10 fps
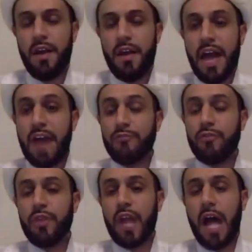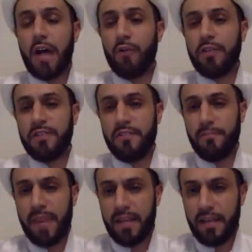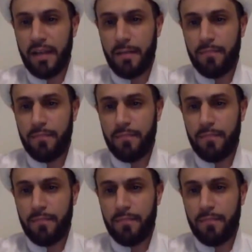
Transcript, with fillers: after the conquest of Mecca.